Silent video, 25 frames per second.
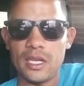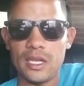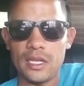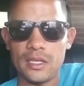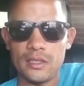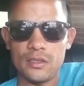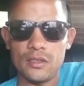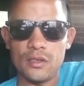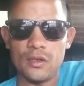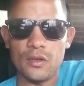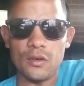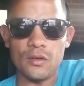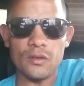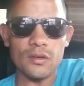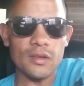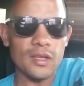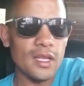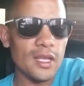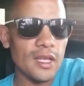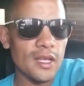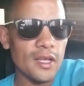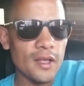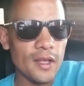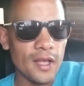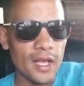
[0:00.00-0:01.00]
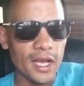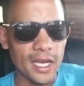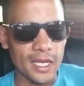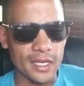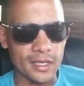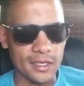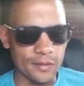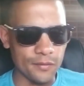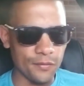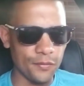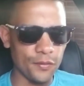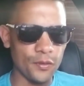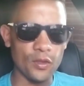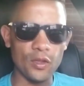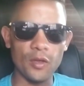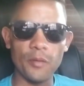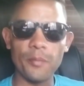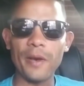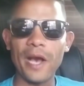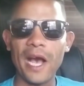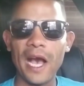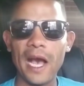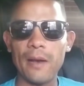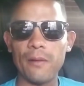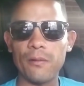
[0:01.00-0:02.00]
and feel the
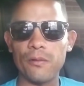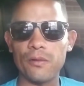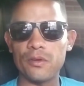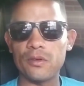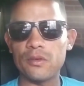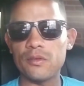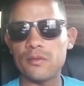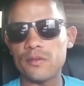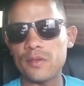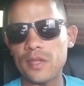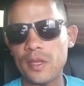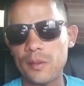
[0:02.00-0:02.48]
power.